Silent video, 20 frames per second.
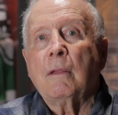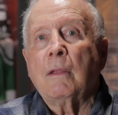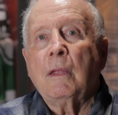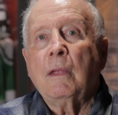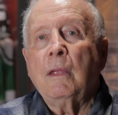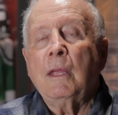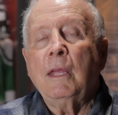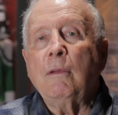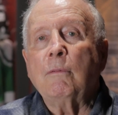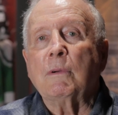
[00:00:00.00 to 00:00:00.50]

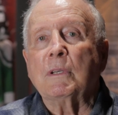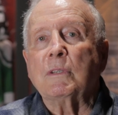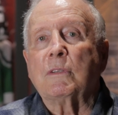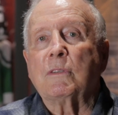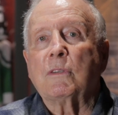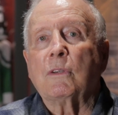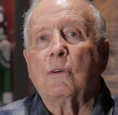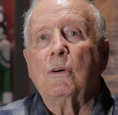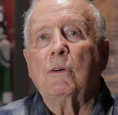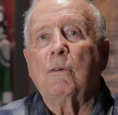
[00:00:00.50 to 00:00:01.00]
he was
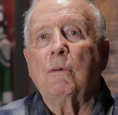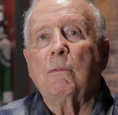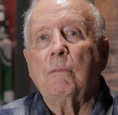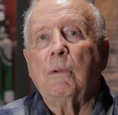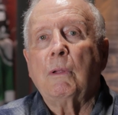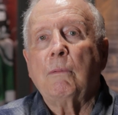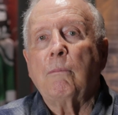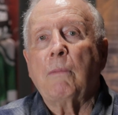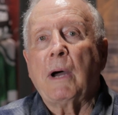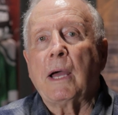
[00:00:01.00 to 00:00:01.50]
so
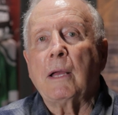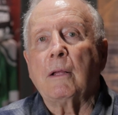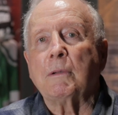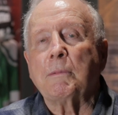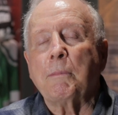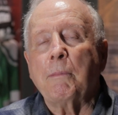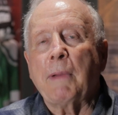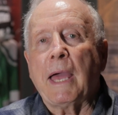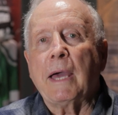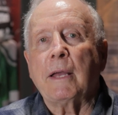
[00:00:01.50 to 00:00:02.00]

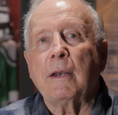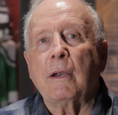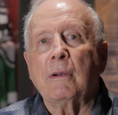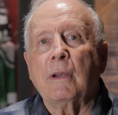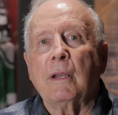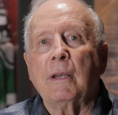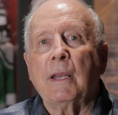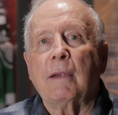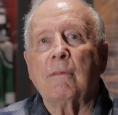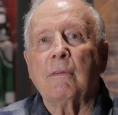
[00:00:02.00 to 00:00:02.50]
mild-mannered
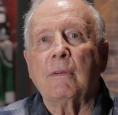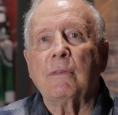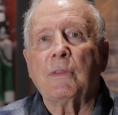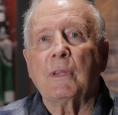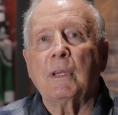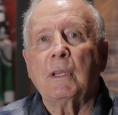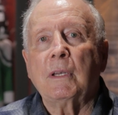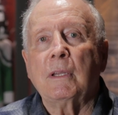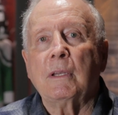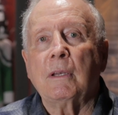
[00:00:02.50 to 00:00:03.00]
and
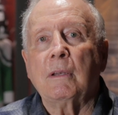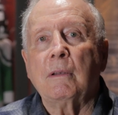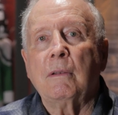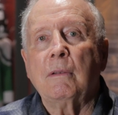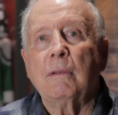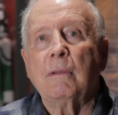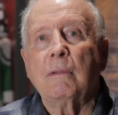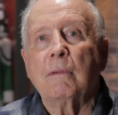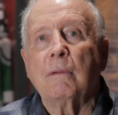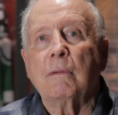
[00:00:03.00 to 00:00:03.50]
everything, and
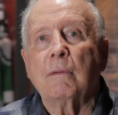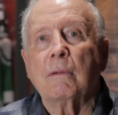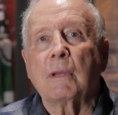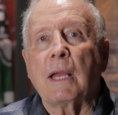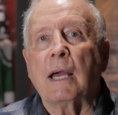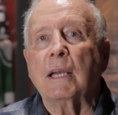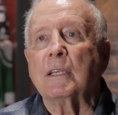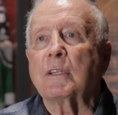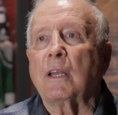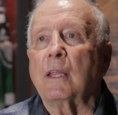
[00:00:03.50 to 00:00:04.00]

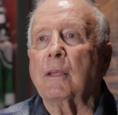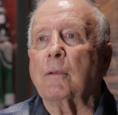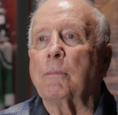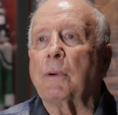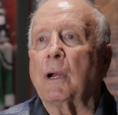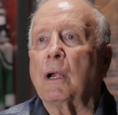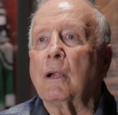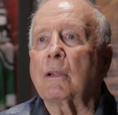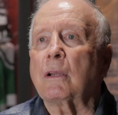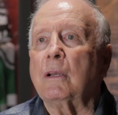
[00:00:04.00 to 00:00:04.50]
guys like
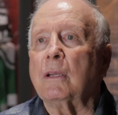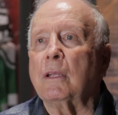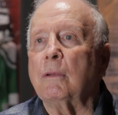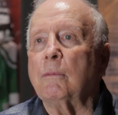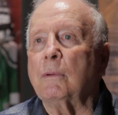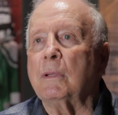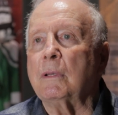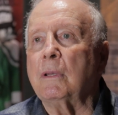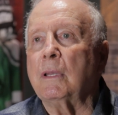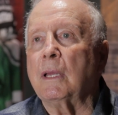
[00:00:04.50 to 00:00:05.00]
Barkley
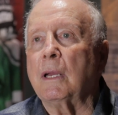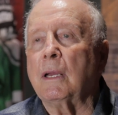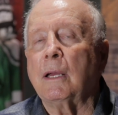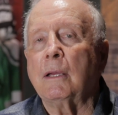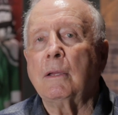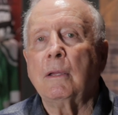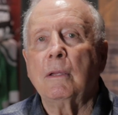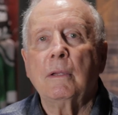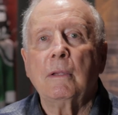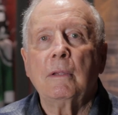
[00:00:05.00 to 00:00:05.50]
would
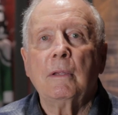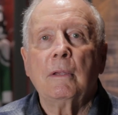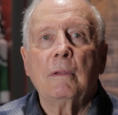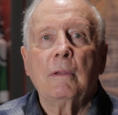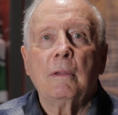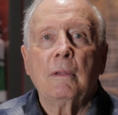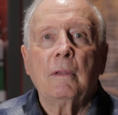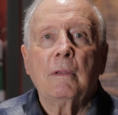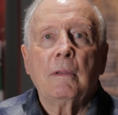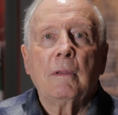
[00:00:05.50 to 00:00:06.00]

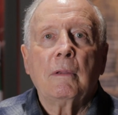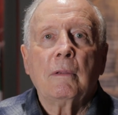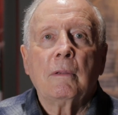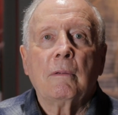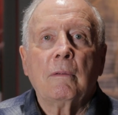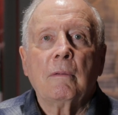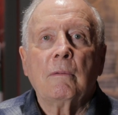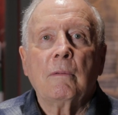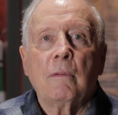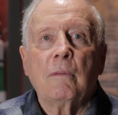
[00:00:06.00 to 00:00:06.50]

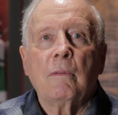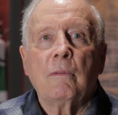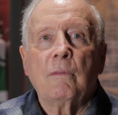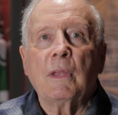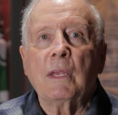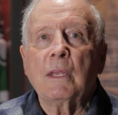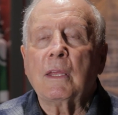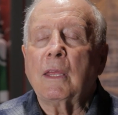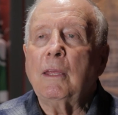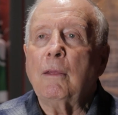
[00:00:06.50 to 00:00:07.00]

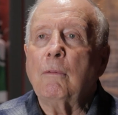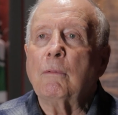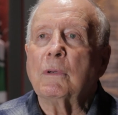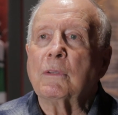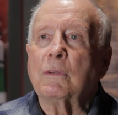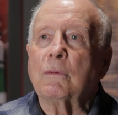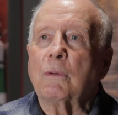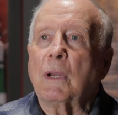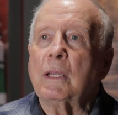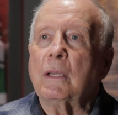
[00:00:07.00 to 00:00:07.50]
think he
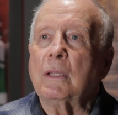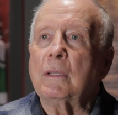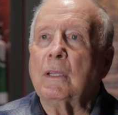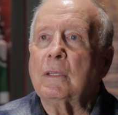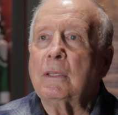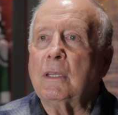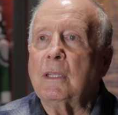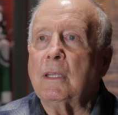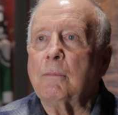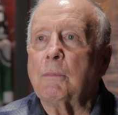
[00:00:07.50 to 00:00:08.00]
was running the
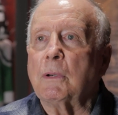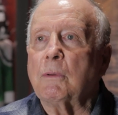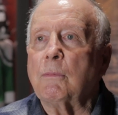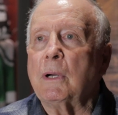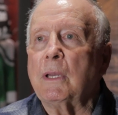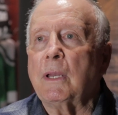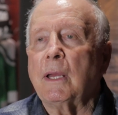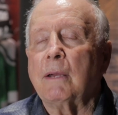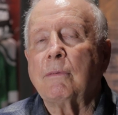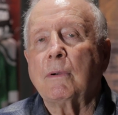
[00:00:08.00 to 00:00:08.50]
team or
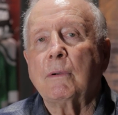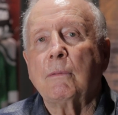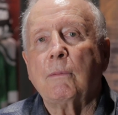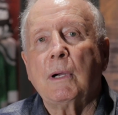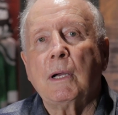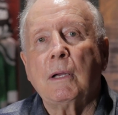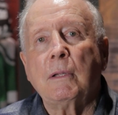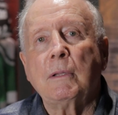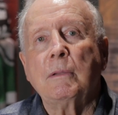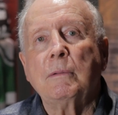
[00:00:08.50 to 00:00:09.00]
whatever.
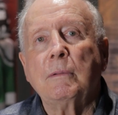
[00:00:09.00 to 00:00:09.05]
Well,